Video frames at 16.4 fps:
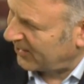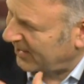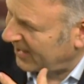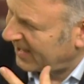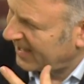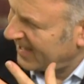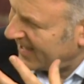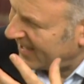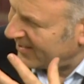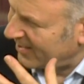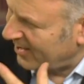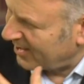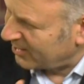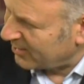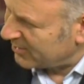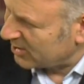and
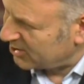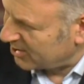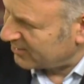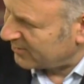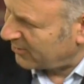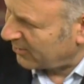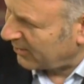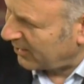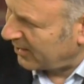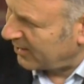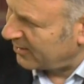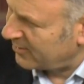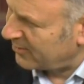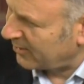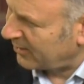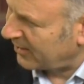the vision for
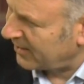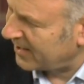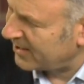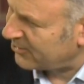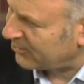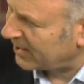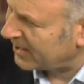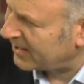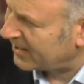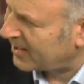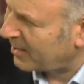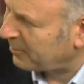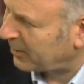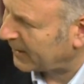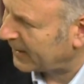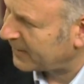the integrated
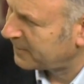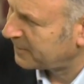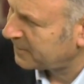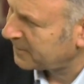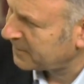company.